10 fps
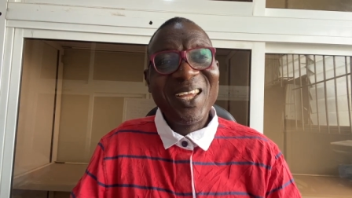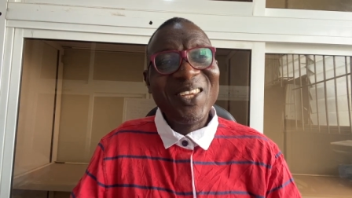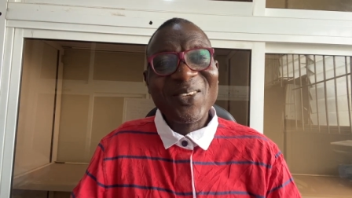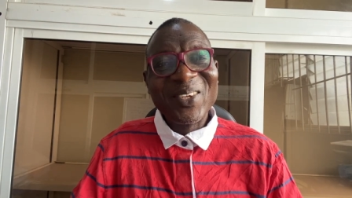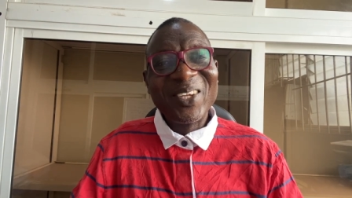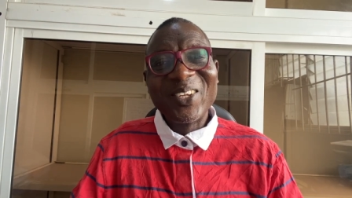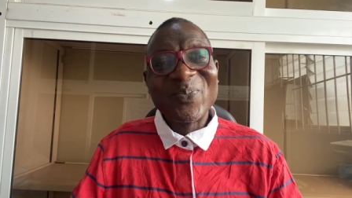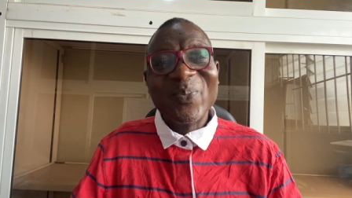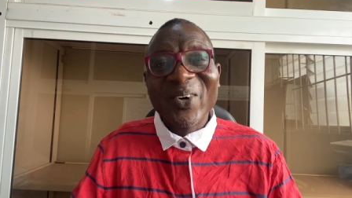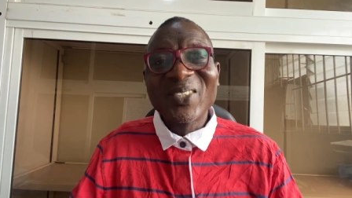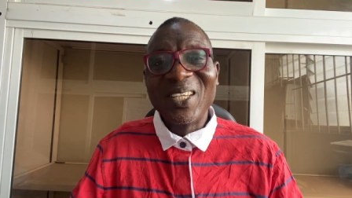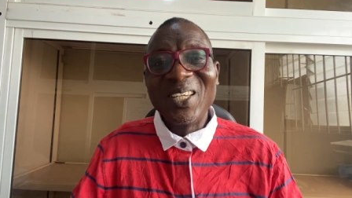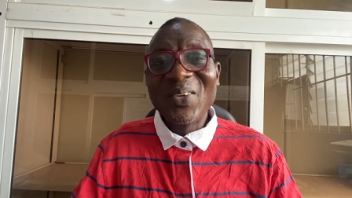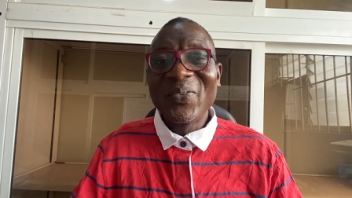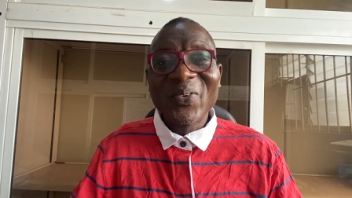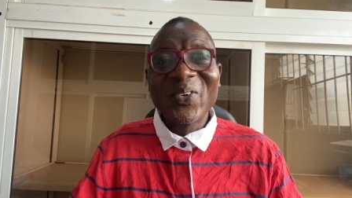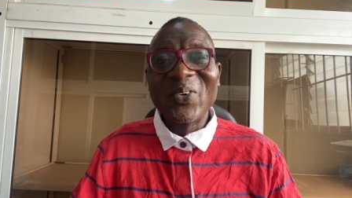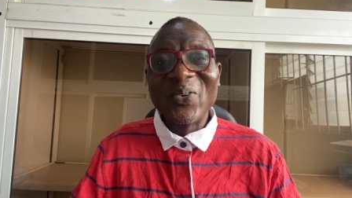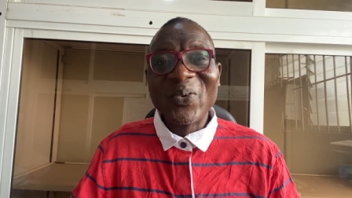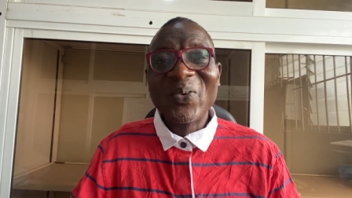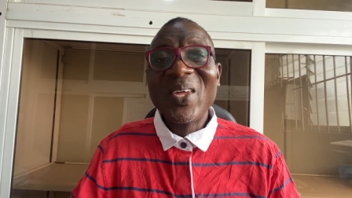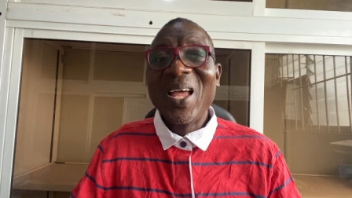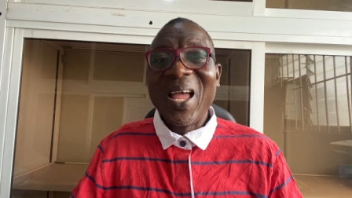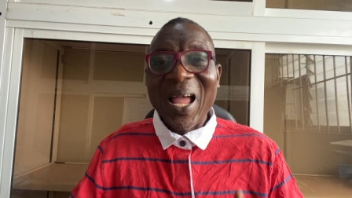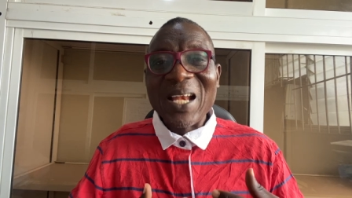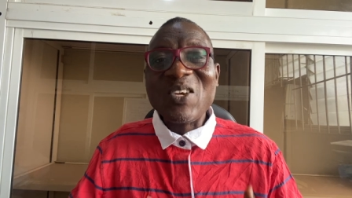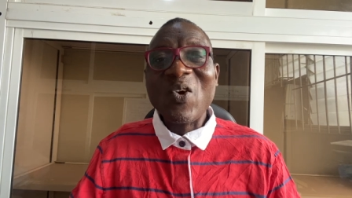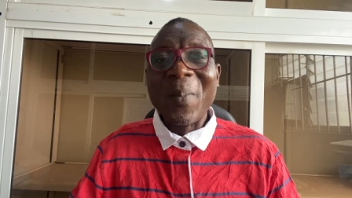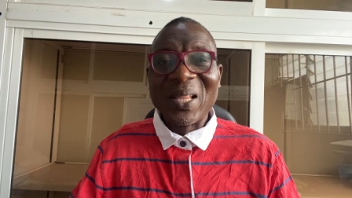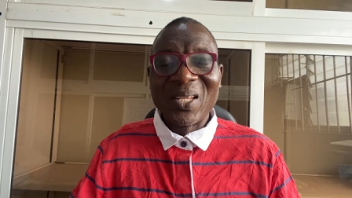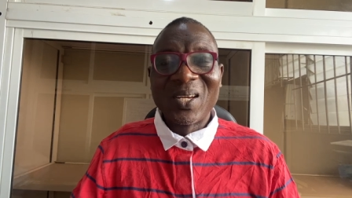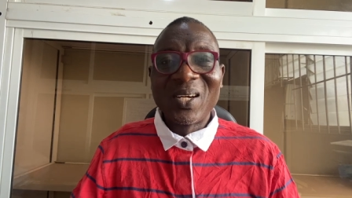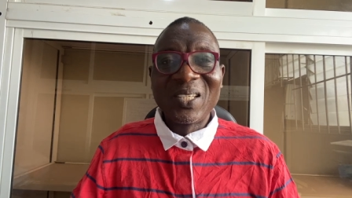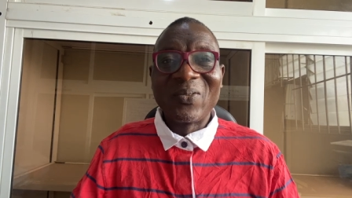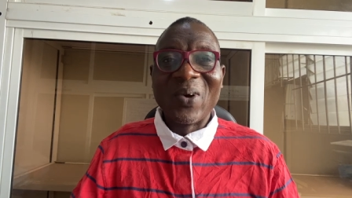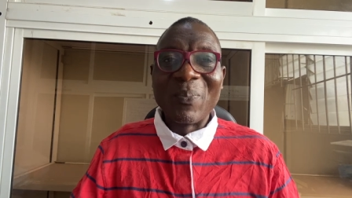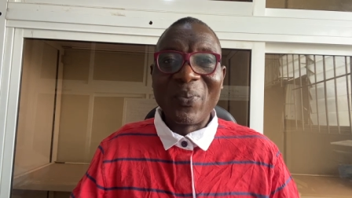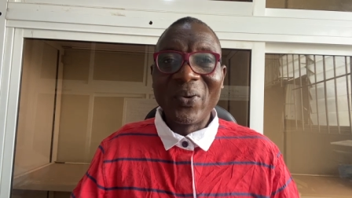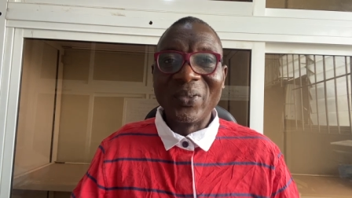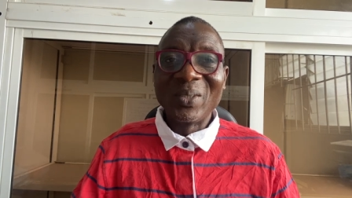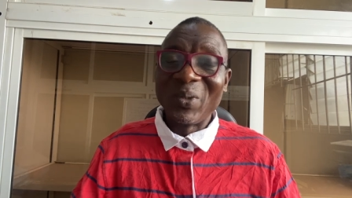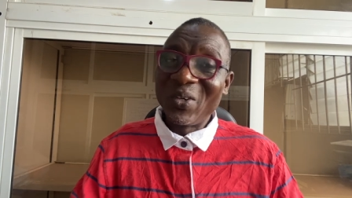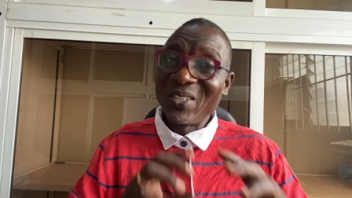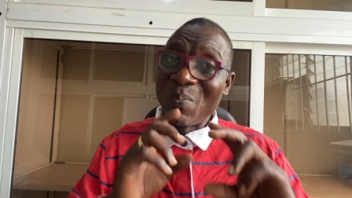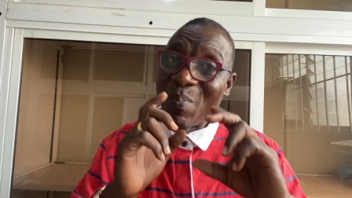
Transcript: it's mostly, if you're going to do ethnomethodological approach, because it's a